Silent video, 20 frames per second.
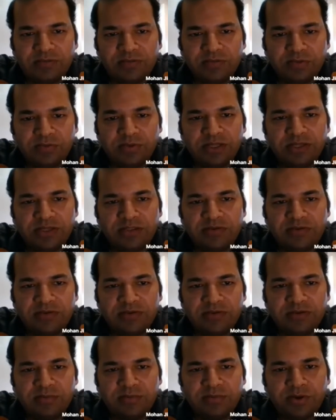proven this
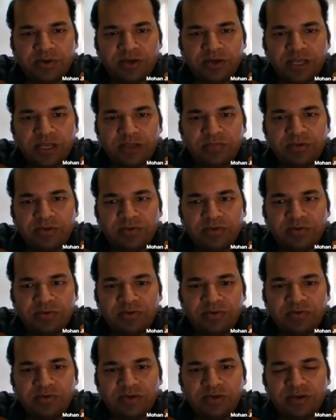prototype
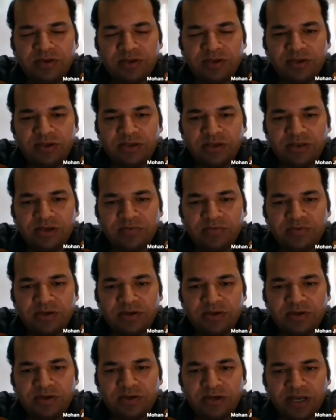solution in
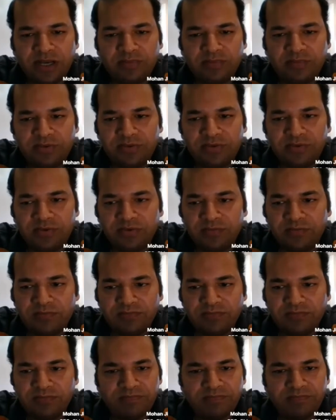our labs.
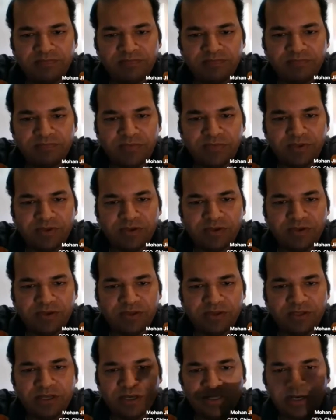Okay,
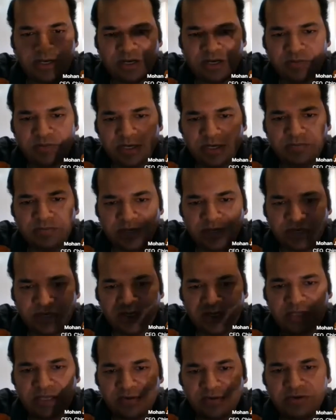there are multiple
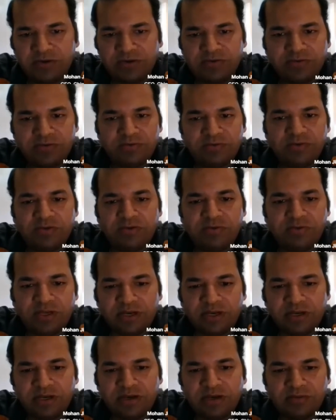other versions also
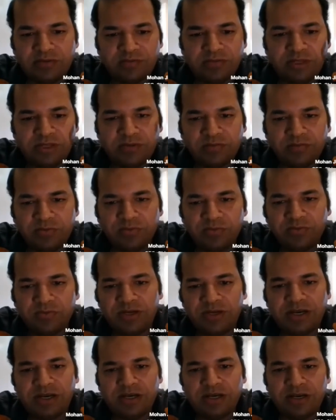that are being
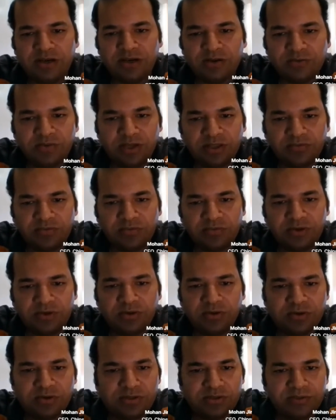proven right now as we
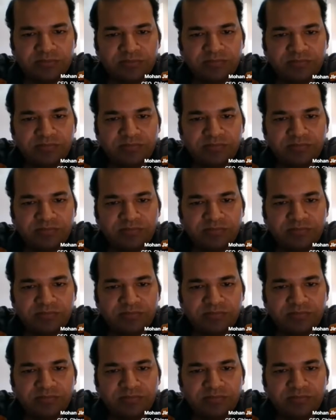talk.